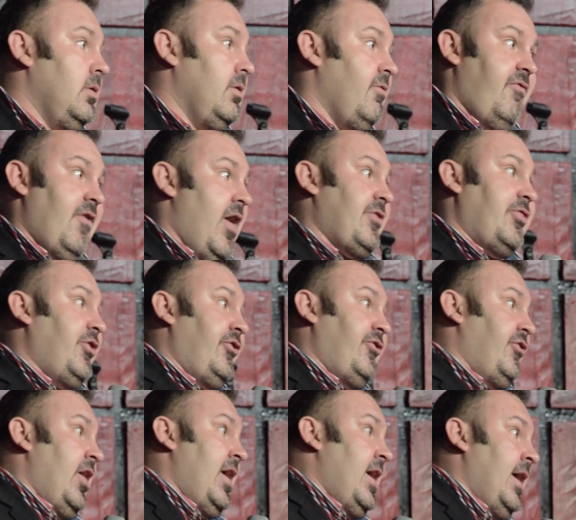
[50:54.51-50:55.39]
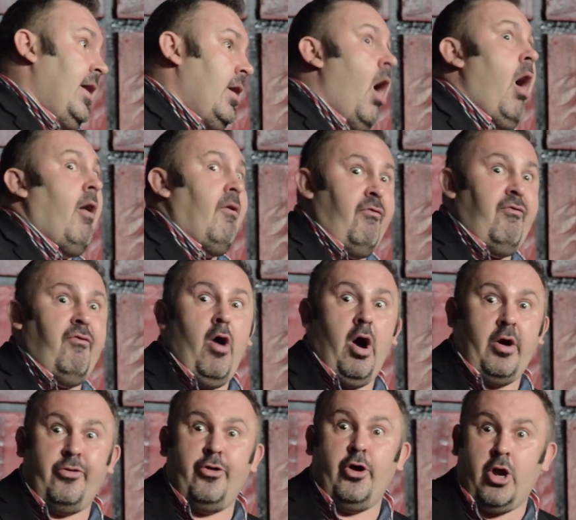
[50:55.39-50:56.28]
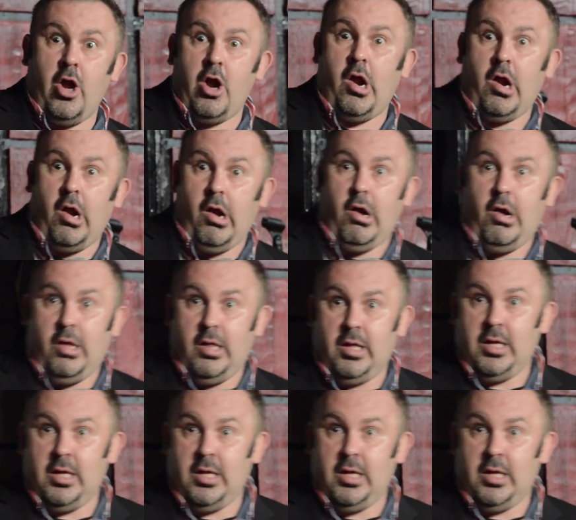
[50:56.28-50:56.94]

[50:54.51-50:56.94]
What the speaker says: Fuck the scene. Fuck the girl.